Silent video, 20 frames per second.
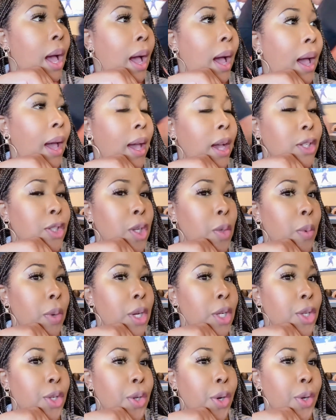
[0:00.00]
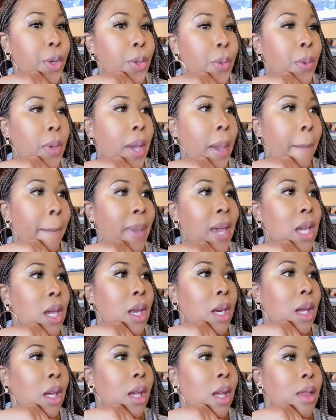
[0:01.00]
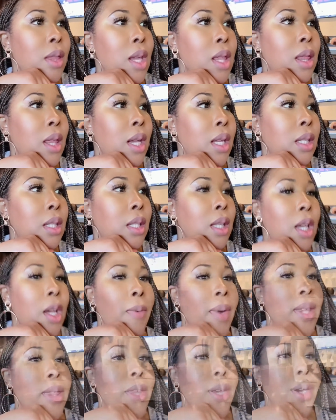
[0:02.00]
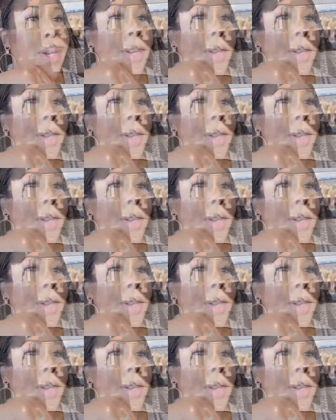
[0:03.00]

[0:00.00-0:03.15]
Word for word: I actually want to show you him making it. I think that's it right there.